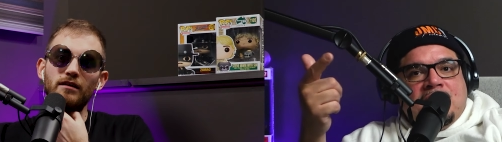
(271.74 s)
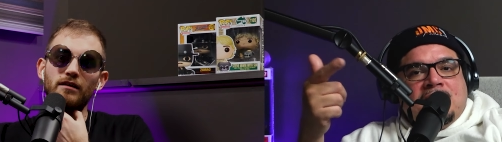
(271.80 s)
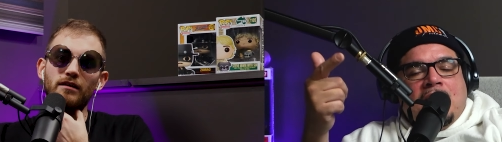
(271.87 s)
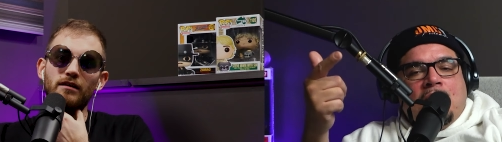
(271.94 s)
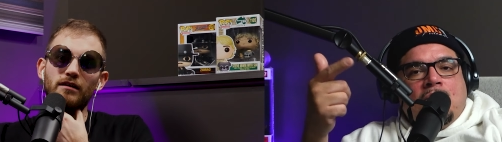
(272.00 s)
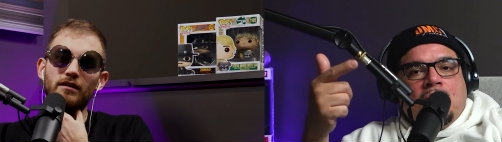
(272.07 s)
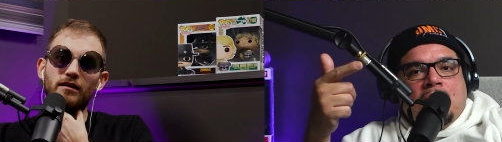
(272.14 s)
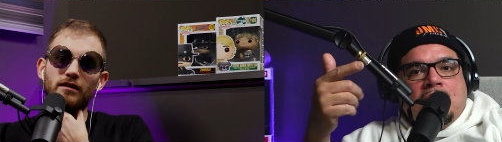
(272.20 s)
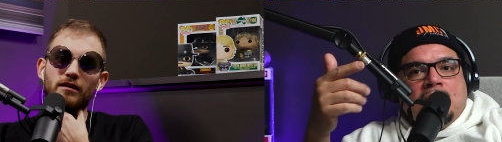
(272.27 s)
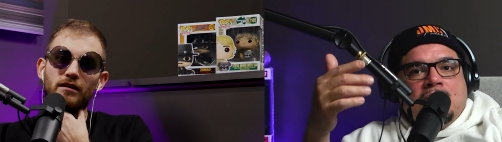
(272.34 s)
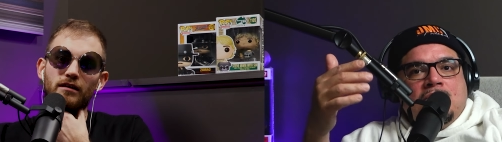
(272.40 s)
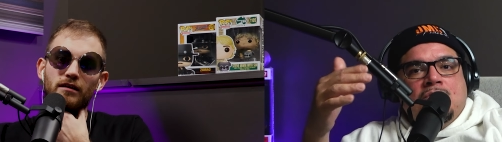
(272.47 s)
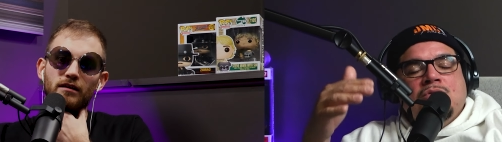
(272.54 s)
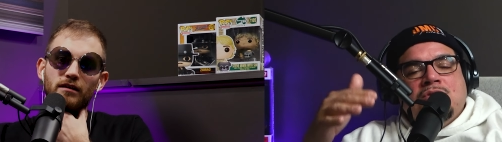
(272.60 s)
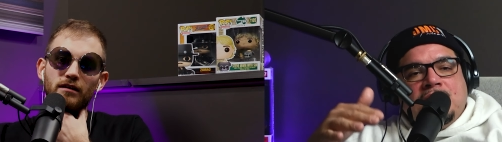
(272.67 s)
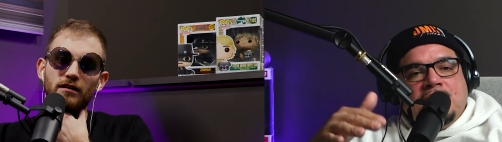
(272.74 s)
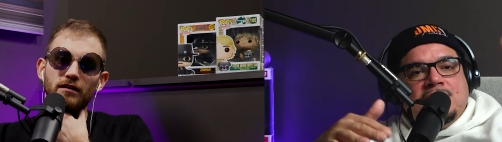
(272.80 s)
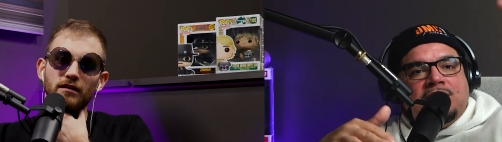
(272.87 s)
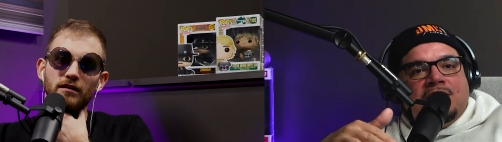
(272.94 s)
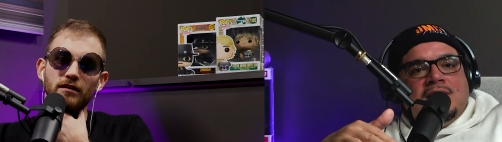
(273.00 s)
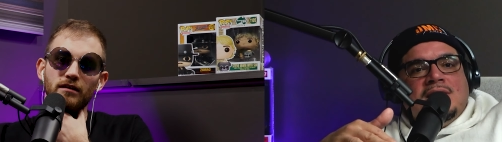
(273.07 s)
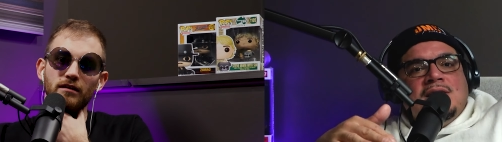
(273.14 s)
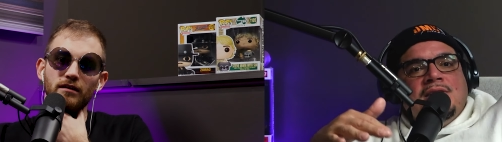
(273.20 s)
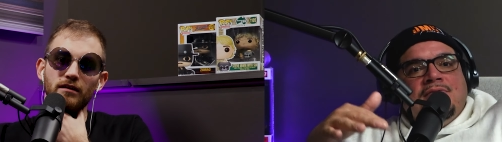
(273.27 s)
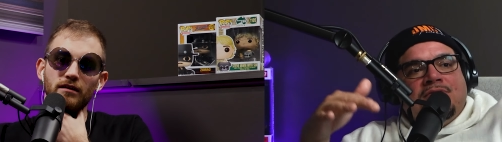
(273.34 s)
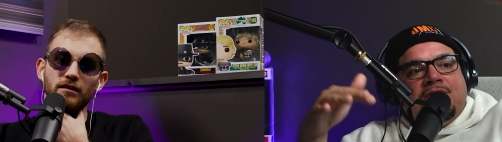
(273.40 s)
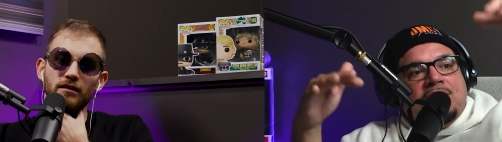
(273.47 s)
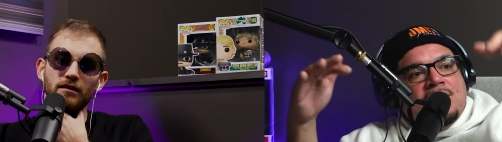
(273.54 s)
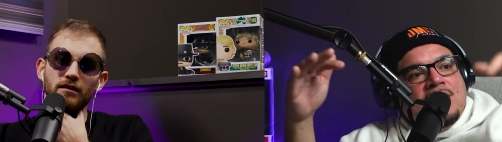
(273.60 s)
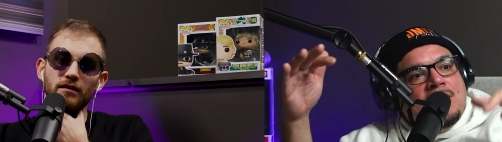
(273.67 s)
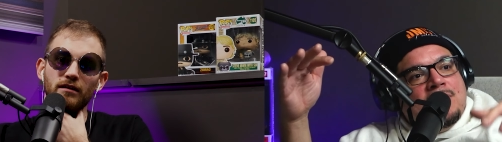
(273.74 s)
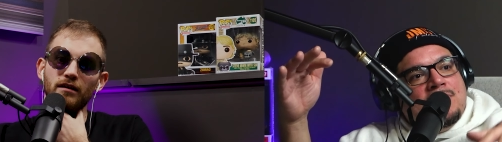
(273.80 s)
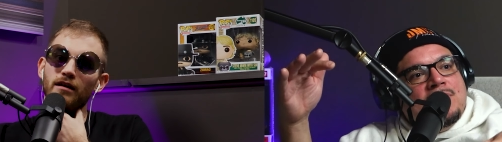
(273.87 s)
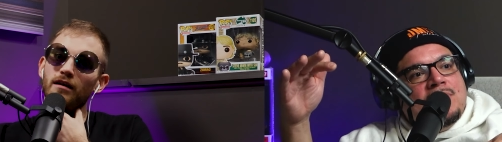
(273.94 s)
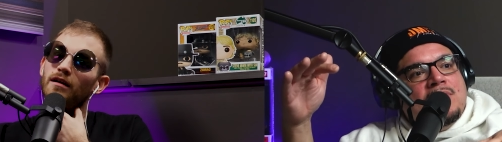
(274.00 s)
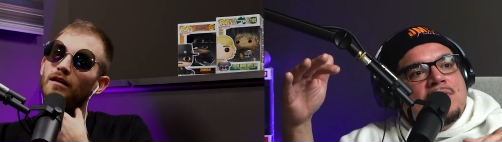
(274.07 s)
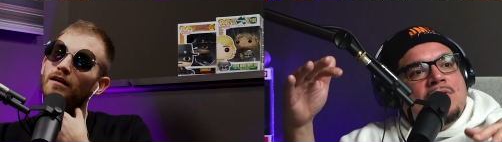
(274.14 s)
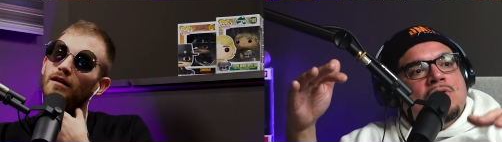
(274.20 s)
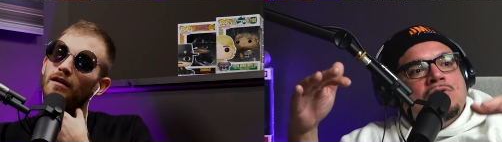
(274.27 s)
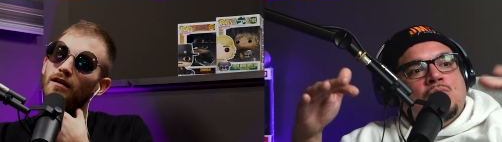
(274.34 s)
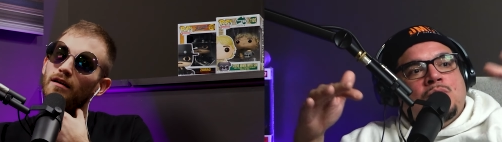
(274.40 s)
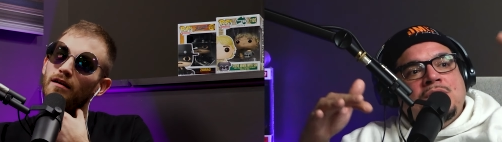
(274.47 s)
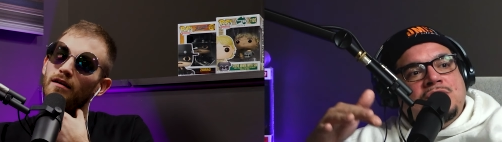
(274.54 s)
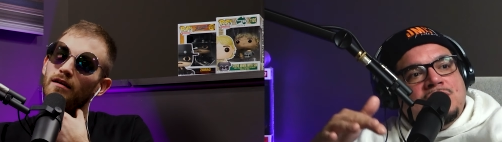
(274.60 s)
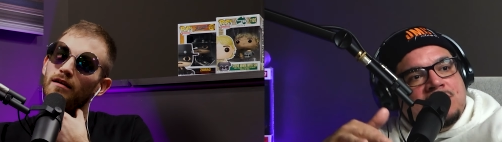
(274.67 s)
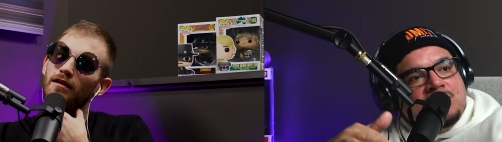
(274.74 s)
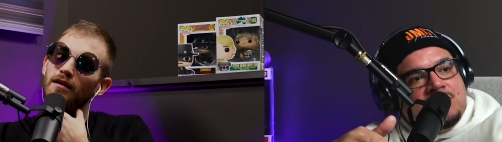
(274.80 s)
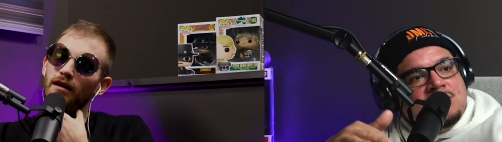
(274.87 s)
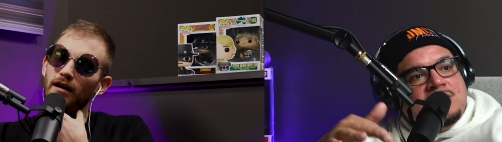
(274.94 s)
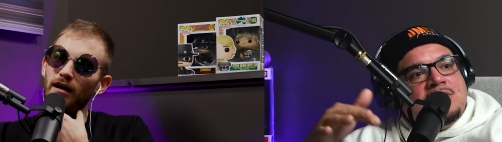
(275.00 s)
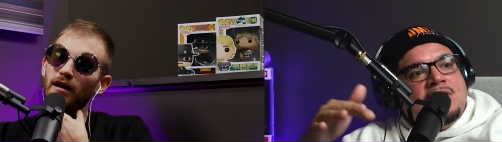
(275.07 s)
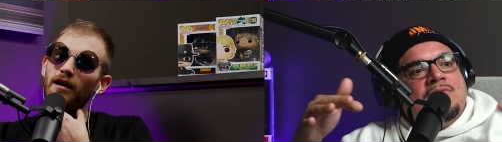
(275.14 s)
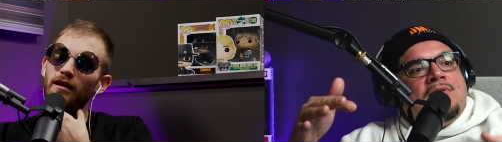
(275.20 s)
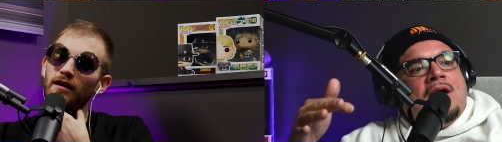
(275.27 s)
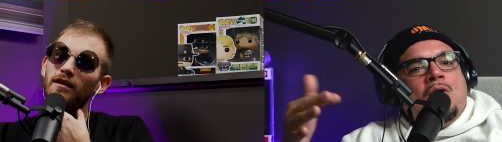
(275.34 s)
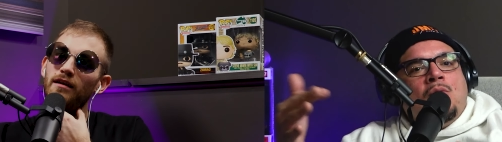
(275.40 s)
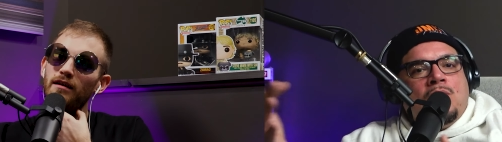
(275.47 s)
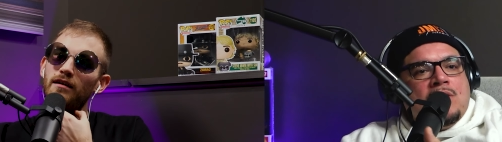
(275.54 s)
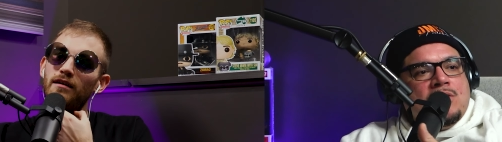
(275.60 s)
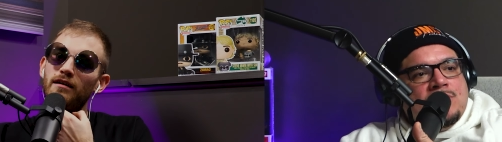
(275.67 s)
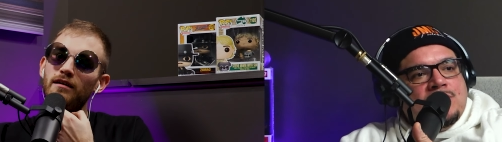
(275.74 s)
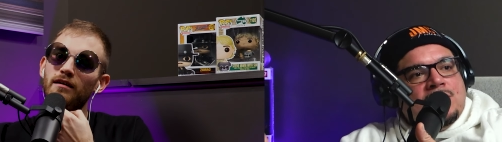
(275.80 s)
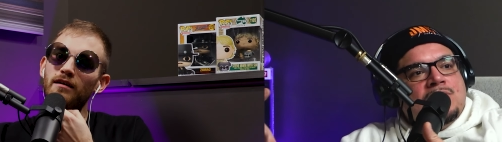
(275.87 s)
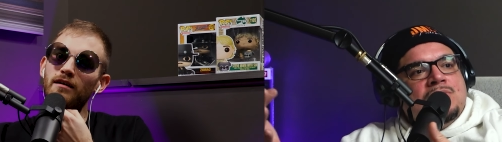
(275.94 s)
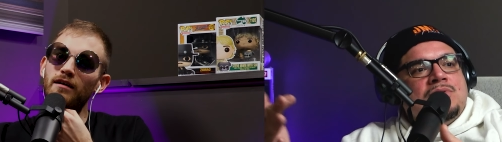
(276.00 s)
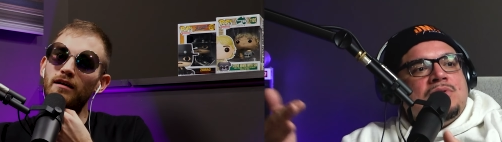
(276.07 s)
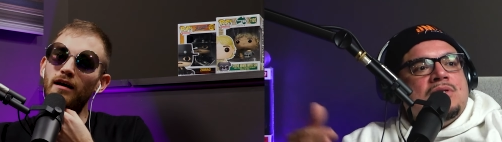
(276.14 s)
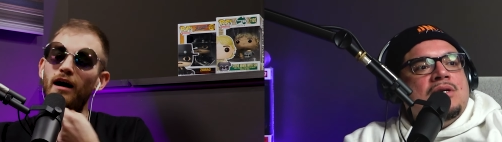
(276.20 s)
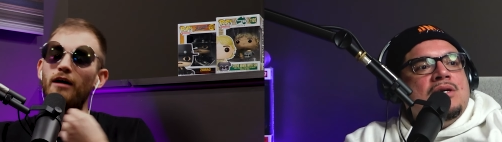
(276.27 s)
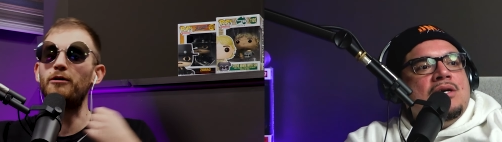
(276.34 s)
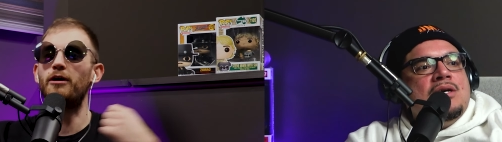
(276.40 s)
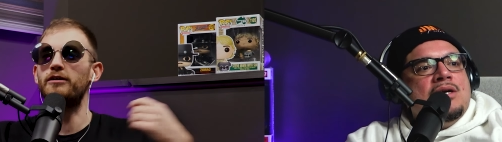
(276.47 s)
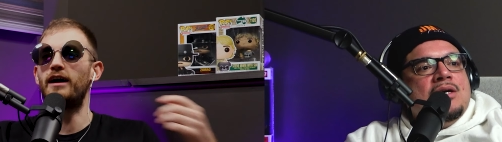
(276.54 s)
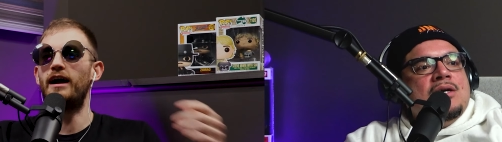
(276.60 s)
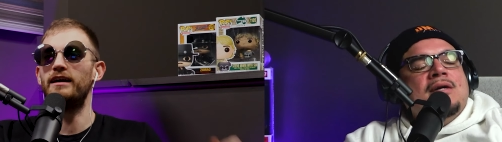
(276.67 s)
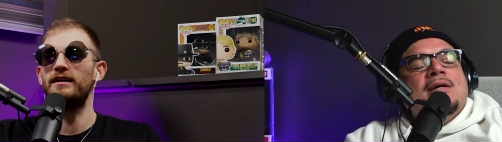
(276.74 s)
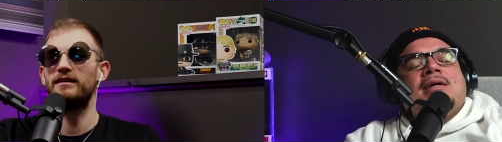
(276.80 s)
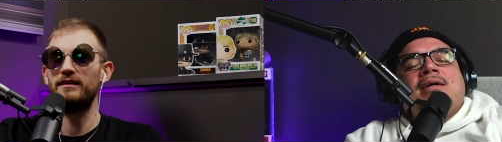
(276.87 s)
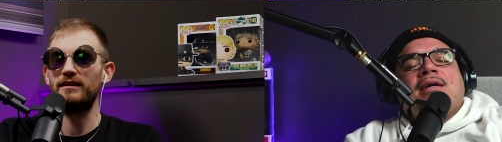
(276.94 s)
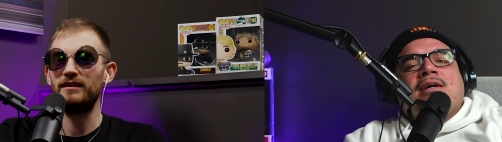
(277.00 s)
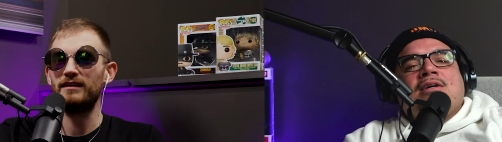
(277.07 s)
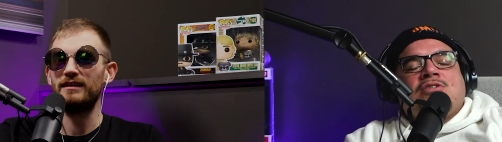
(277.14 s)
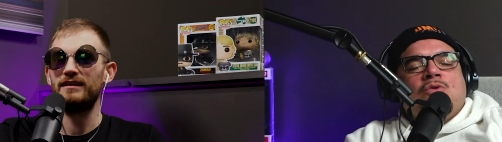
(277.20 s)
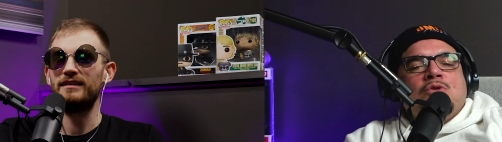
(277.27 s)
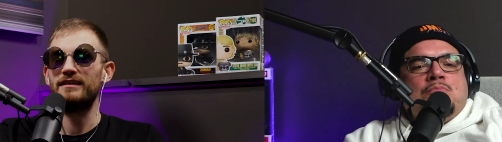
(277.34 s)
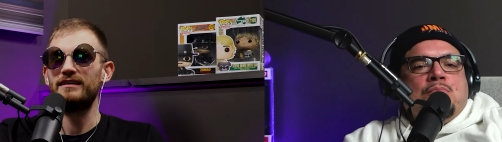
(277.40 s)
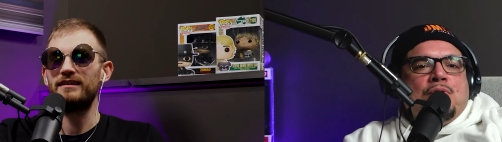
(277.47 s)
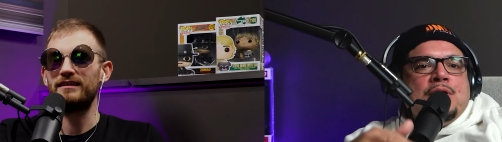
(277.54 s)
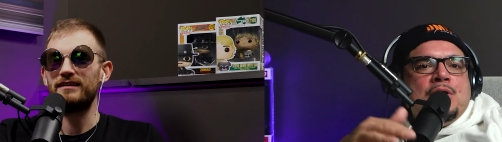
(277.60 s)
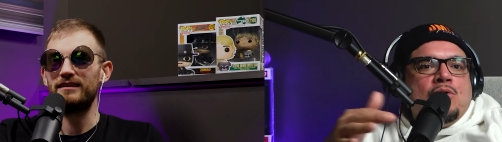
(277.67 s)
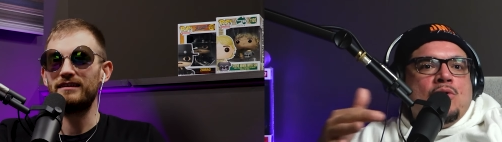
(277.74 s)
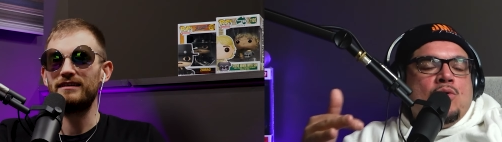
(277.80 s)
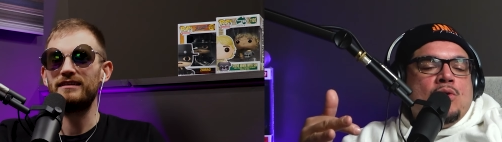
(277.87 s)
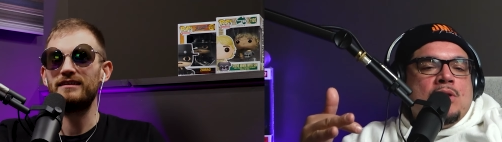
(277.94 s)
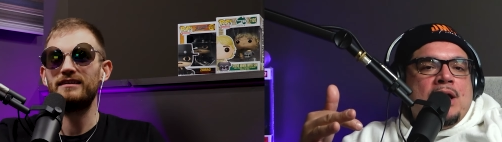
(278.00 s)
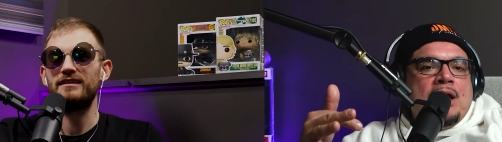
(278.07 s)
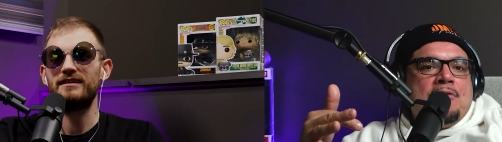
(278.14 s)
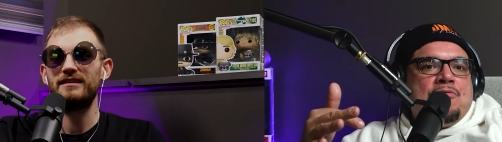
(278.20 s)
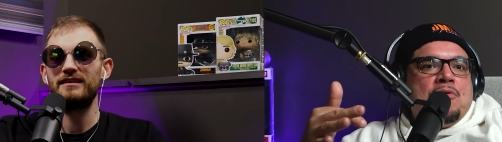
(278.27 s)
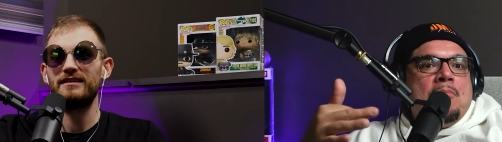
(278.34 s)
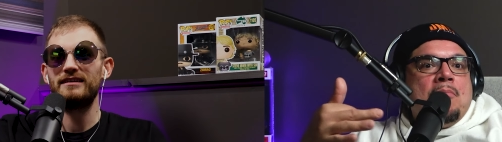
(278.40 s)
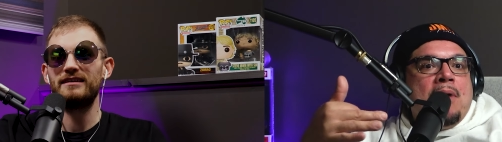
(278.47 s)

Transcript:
Speaker 1: that they were using to lift her up, those winches and stuff, uh -huh. I work on those. Oh, okay. Yeah, so it was pretty cool, like from